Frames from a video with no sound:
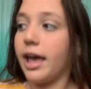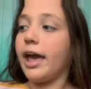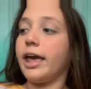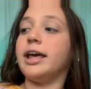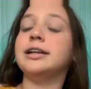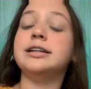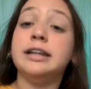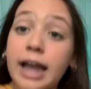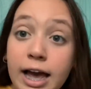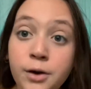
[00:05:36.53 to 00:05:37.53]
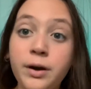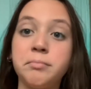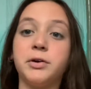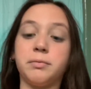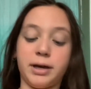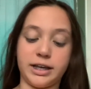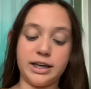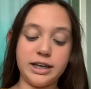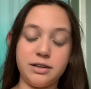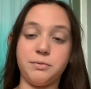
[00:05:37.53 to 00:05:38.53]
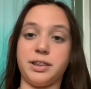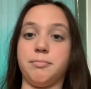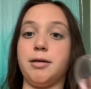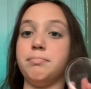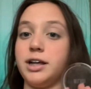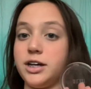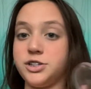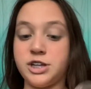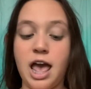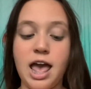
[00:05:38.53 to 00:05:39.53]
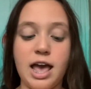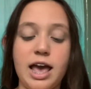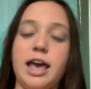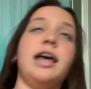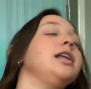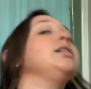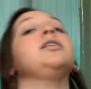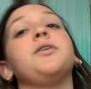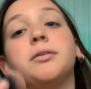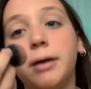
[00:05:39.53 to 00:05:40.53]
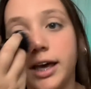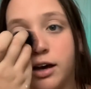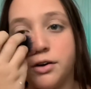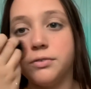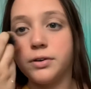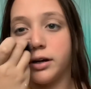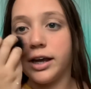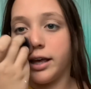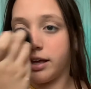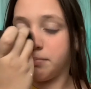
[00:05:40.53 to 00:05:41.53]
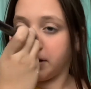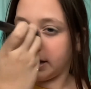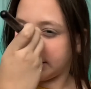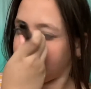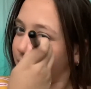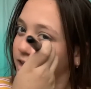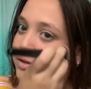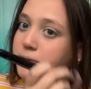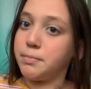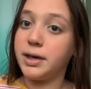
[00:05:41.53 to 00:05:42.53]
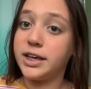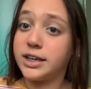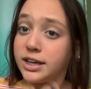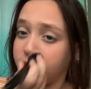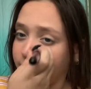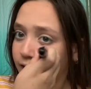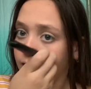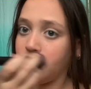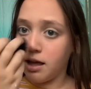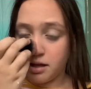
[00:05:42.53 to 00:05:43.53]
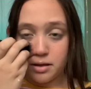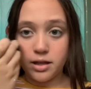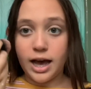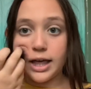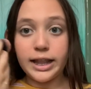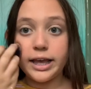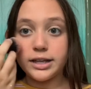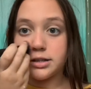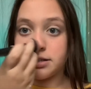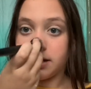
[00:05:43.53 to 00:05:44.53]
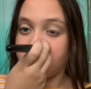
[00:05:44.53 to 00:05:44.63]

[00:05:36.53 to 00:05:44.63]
And now I'm going back in with my blush and going back over it because I want it to be a pinkier highlight.